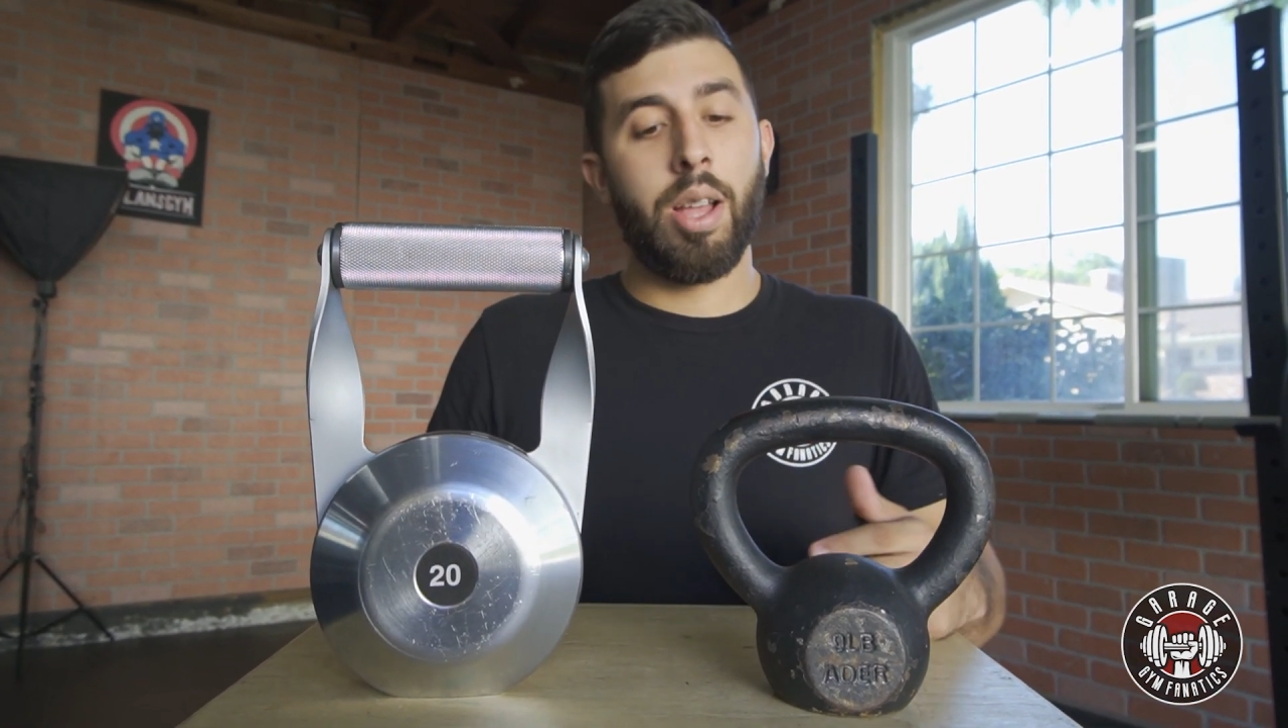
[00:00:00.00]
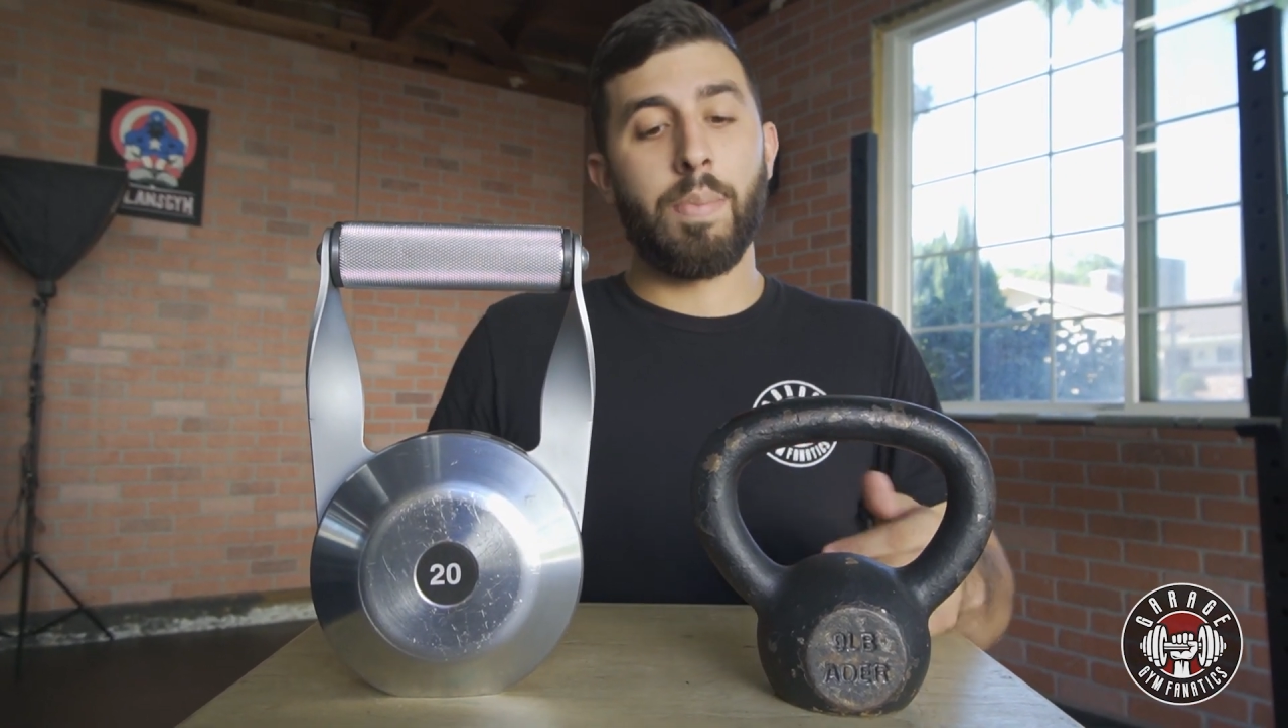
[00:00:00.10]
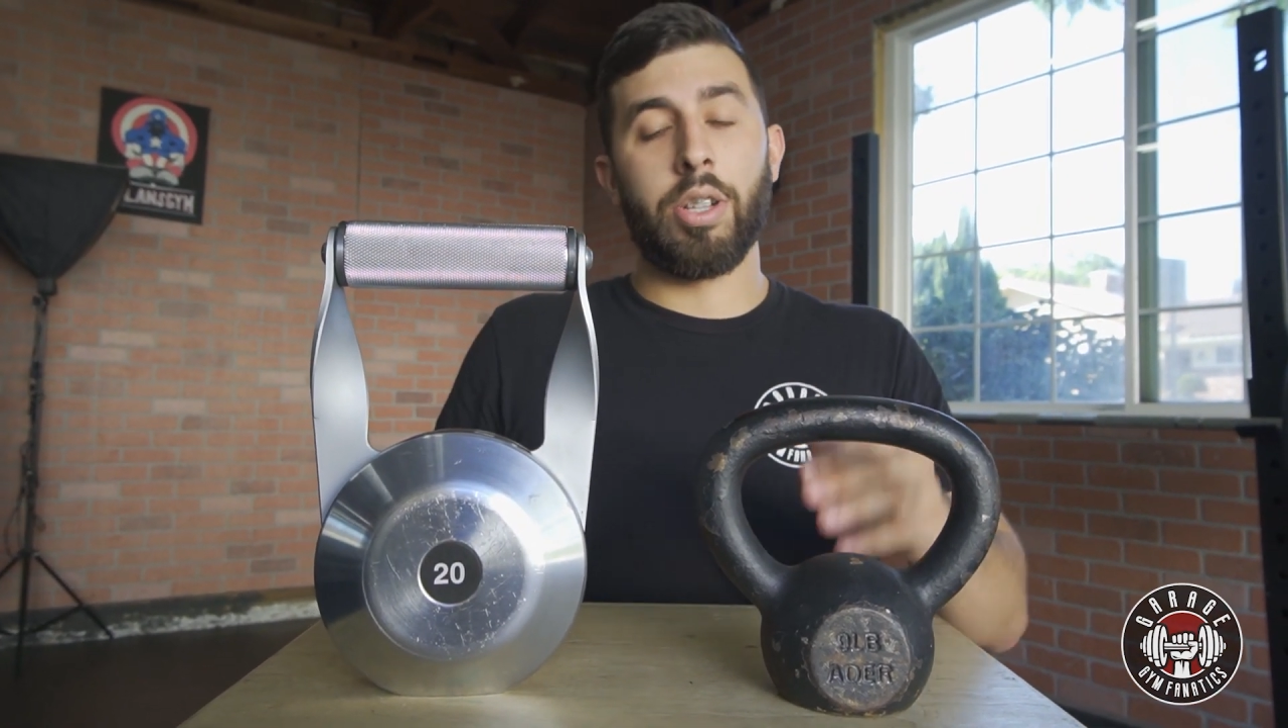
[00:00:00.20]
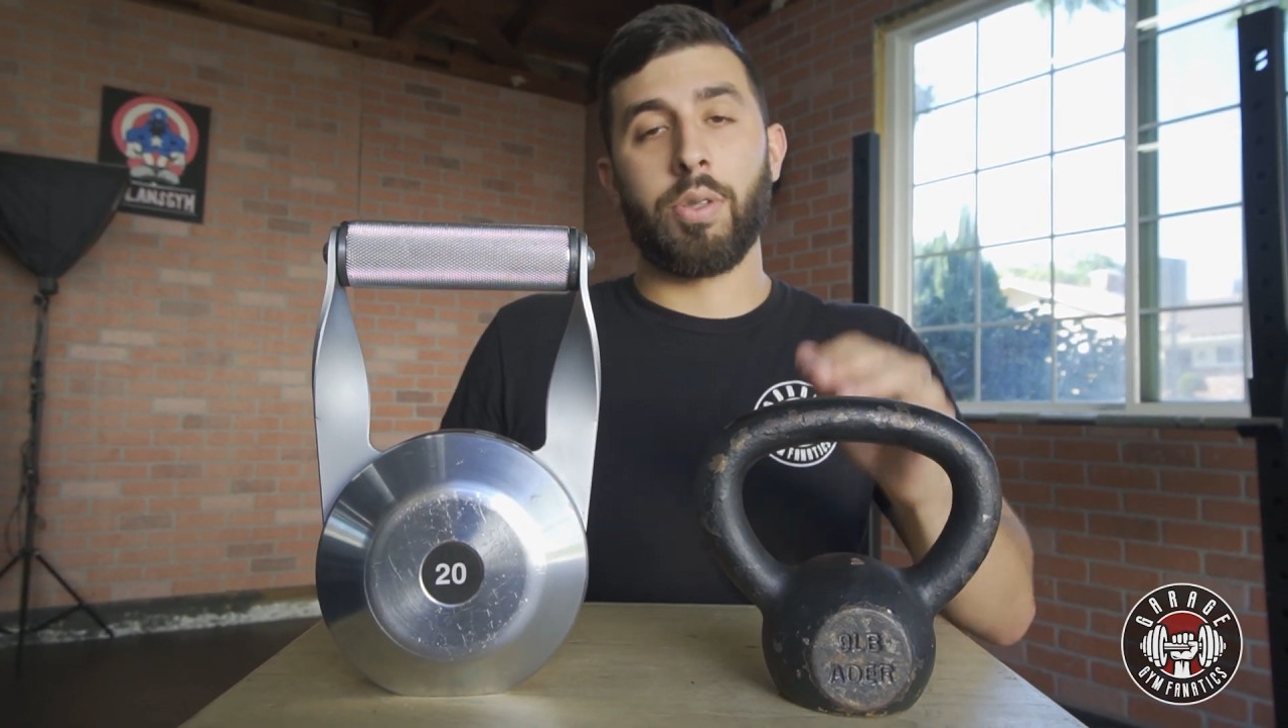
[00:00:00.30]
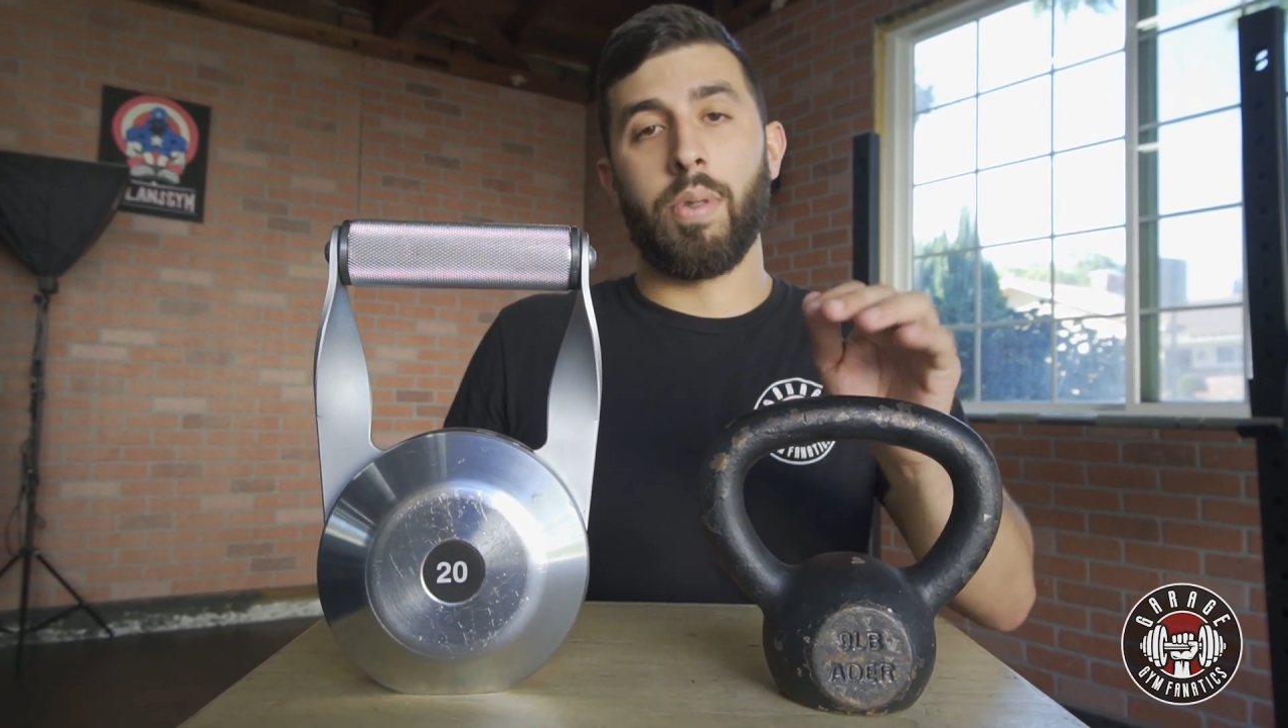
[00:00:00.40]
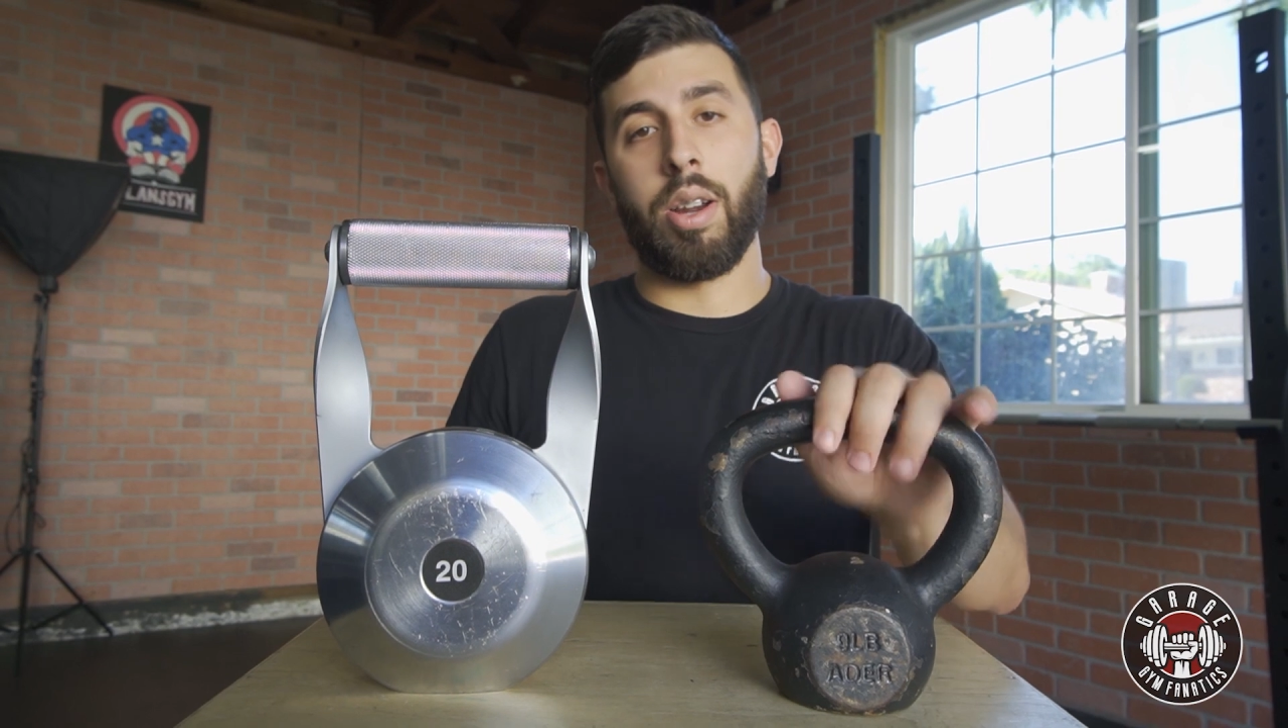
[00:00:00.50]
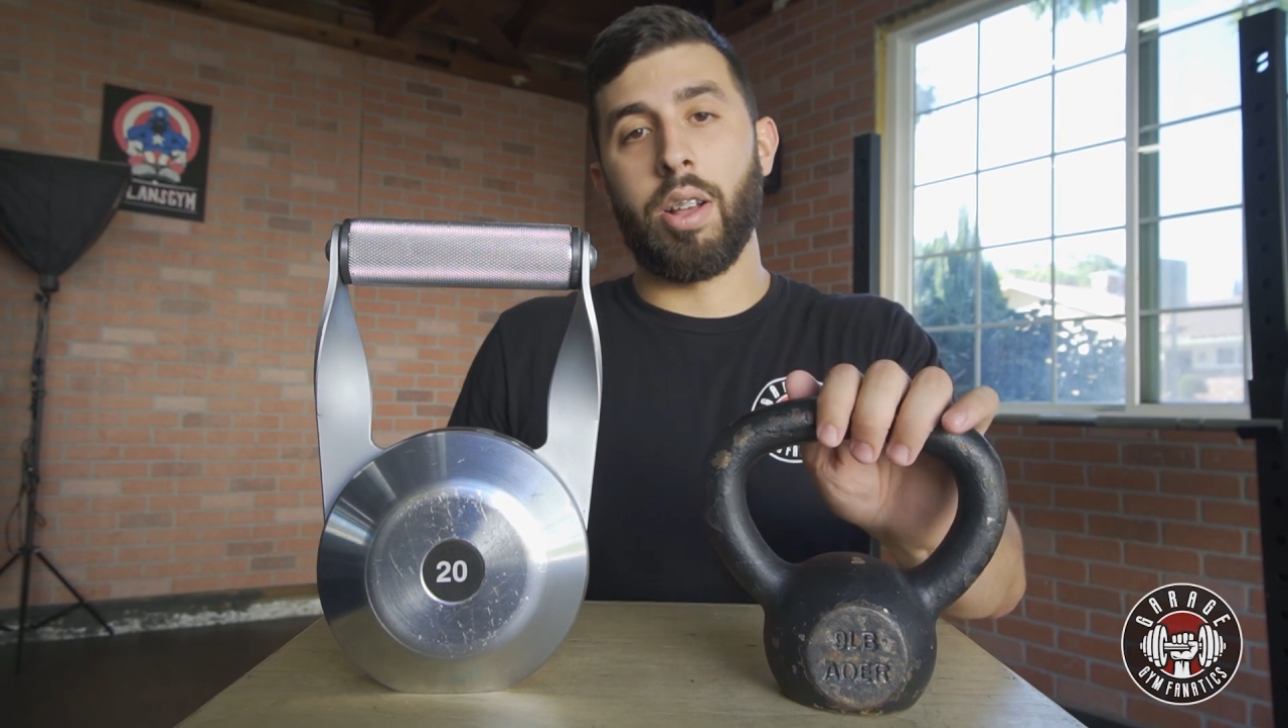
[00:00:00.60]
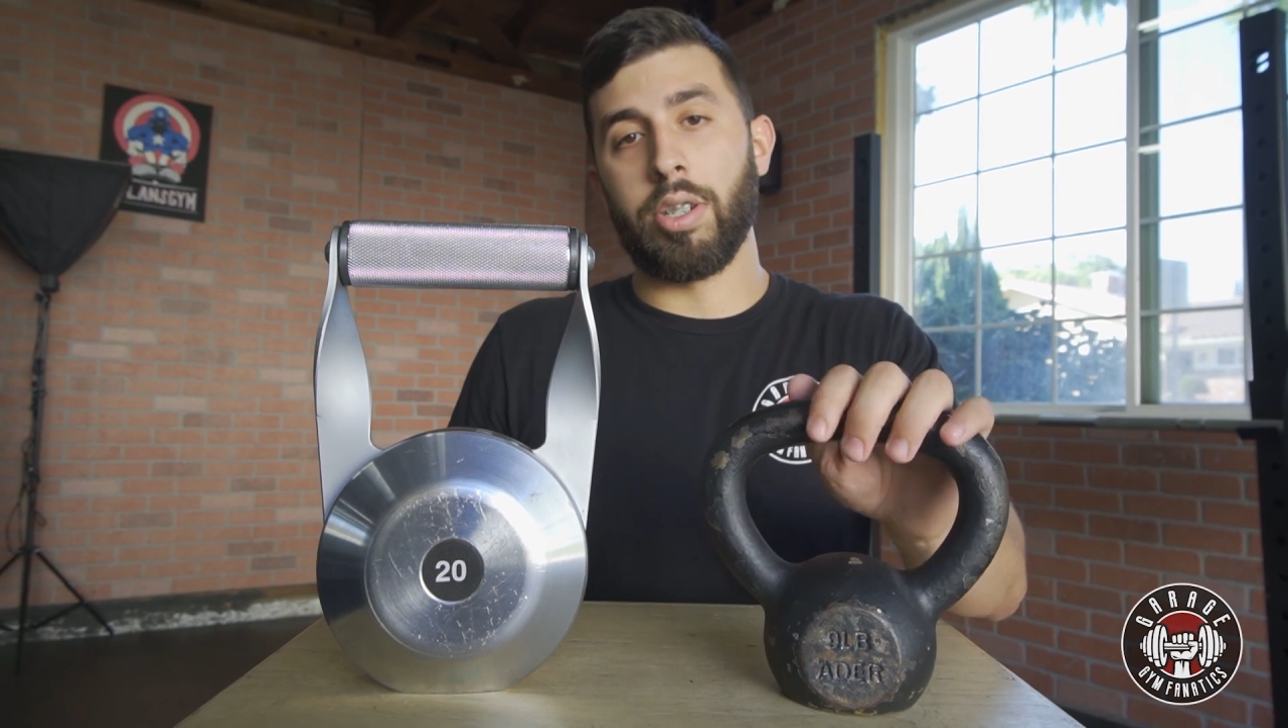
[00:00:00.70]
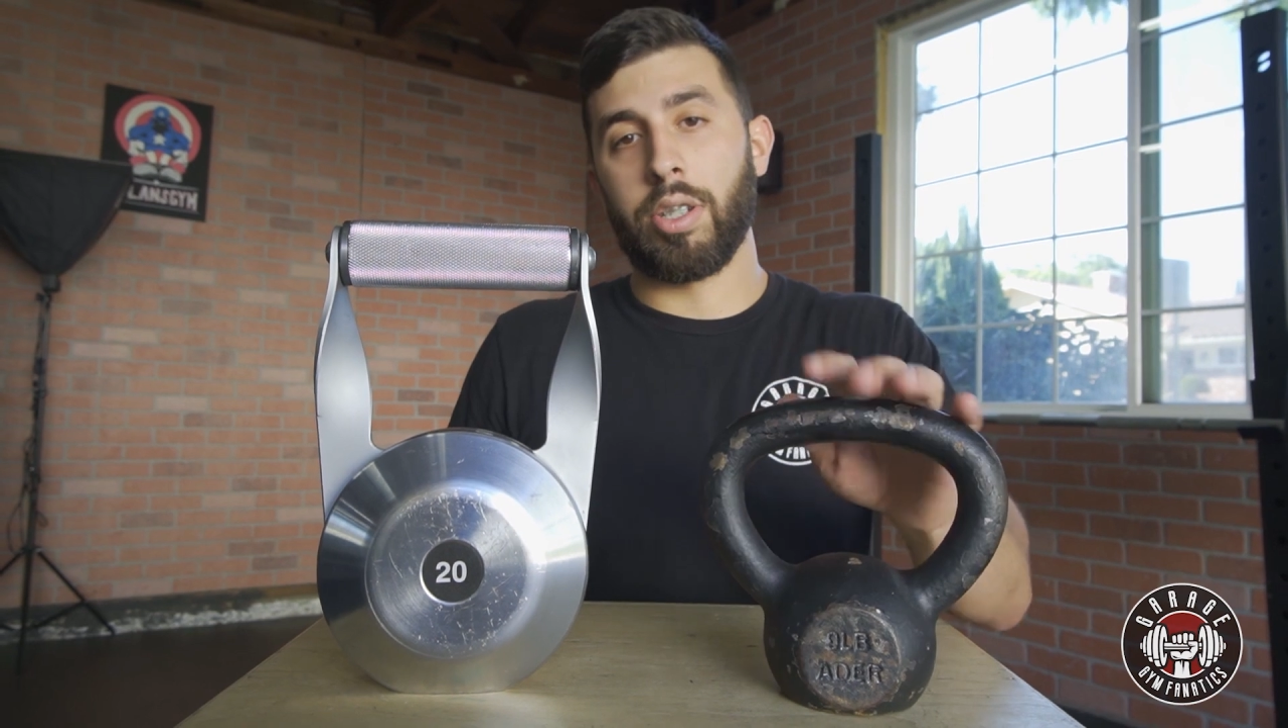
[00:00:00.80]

about $20.